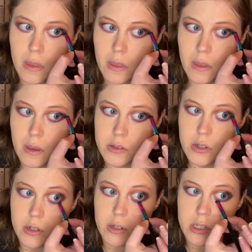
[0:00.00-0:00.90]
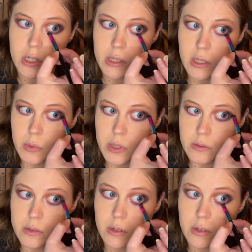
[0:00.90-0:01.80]
that darker shade that we
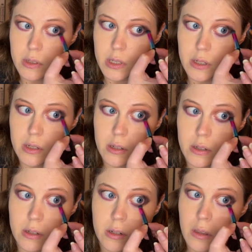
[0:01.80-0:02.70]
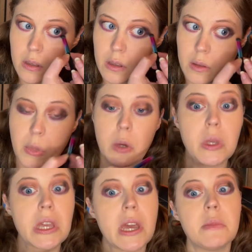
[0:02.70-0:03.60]
used earlier. By
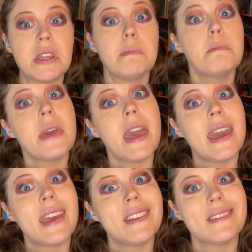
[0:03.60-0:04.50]
we I mean May.